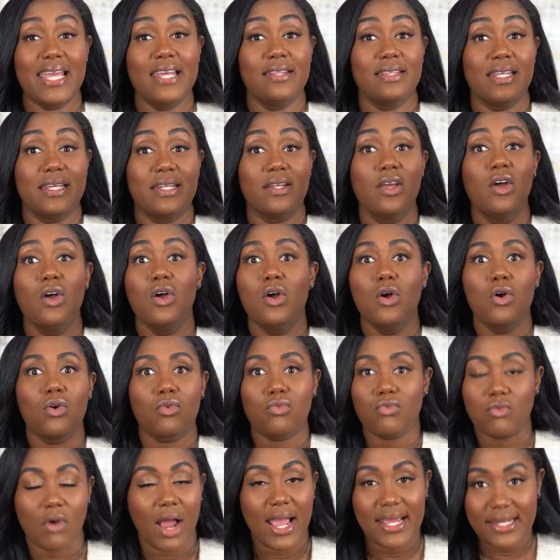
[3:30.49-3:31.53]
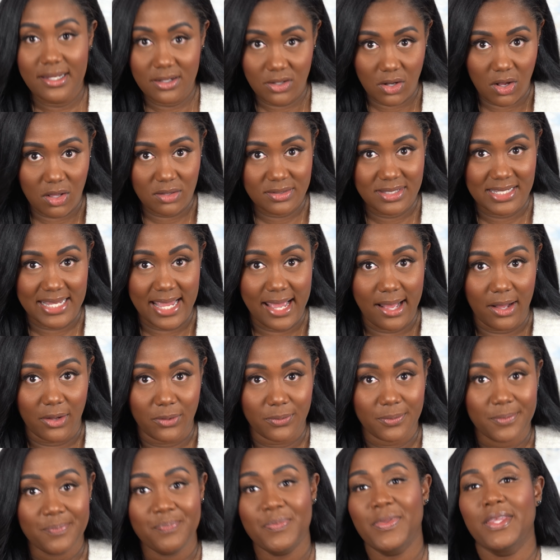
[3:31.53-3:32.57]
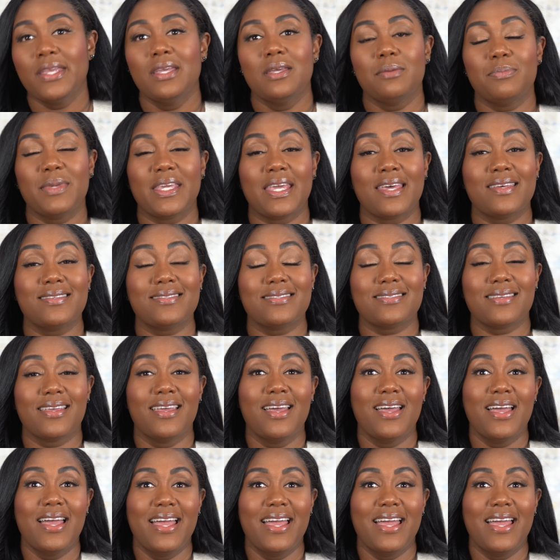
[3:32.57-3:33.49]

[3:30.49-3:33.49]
and then write it all down. Because